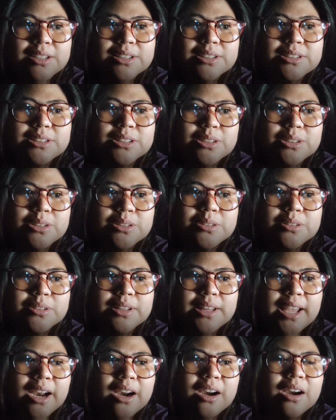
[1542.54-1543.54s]
So
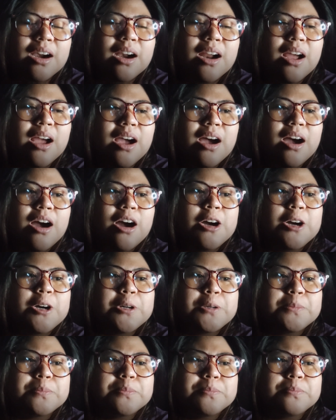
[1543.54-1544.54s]
there.
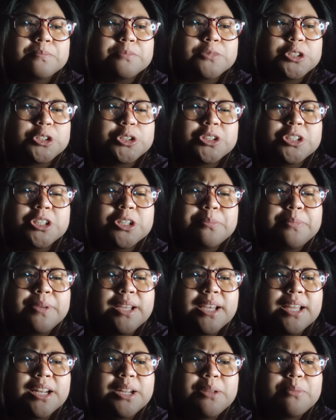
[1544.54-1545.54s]
Should there
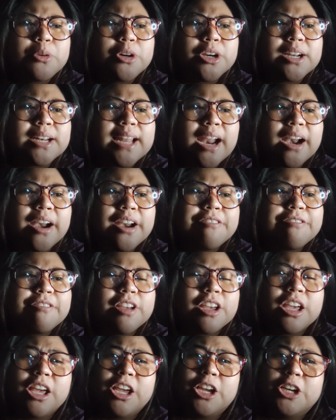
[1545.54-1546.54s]
be any more
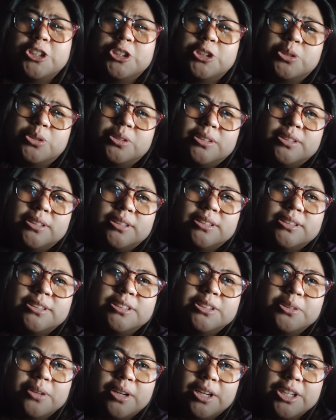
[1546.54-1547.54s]

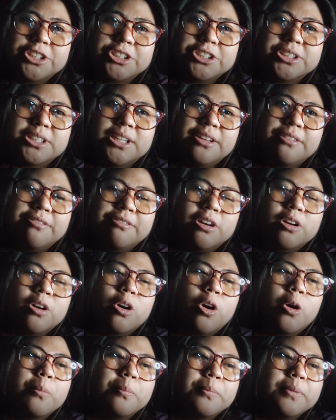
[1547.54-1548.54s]
clarifications, you can just leave a
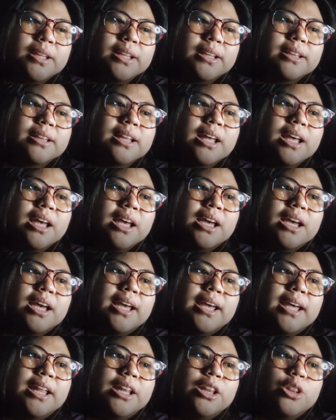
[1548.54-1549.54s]
comment
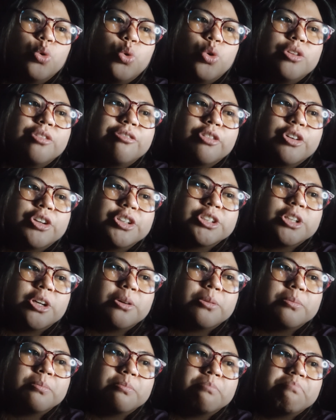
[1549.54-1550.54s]
and note for
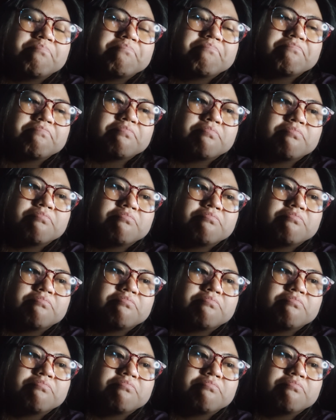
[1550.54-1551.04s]
some